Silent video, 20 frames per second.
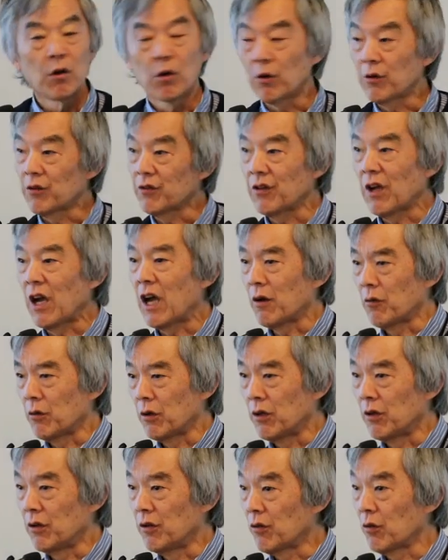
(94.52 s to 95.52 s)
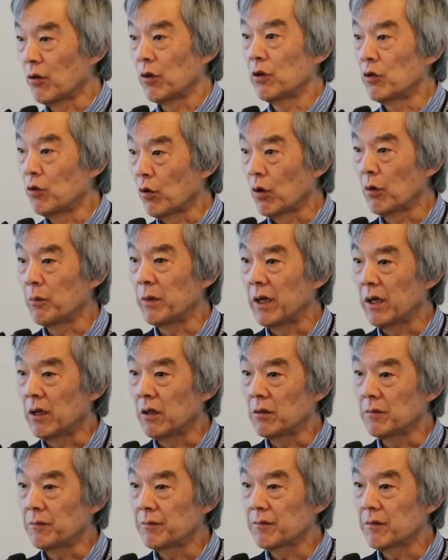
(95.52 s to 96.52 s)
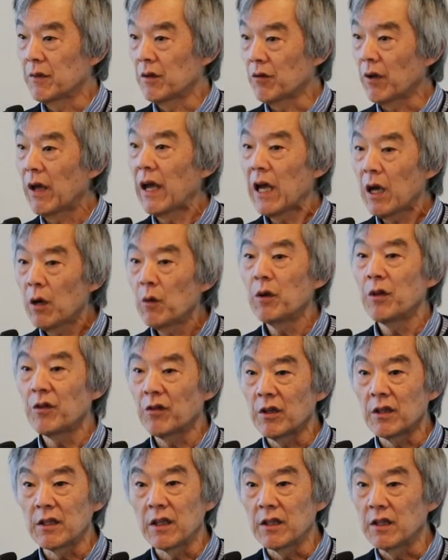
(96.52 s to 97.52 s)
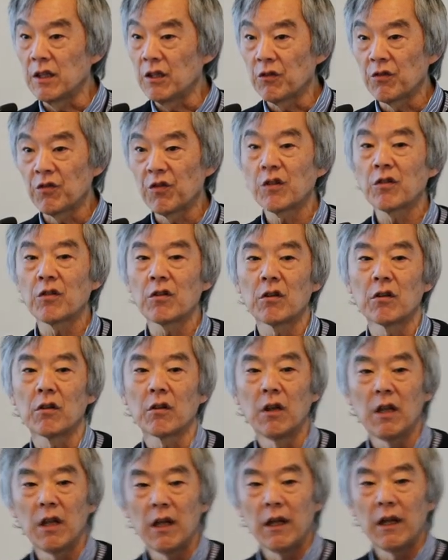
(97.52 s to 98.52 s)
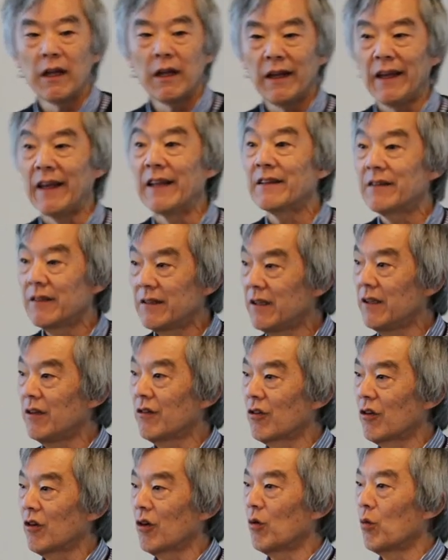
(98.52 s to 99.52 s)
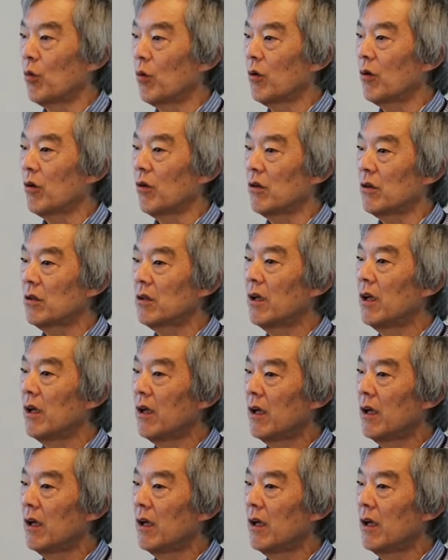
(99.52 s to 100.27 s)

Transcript: or sirens or a doorbell. So, how is it that these physical entities in our world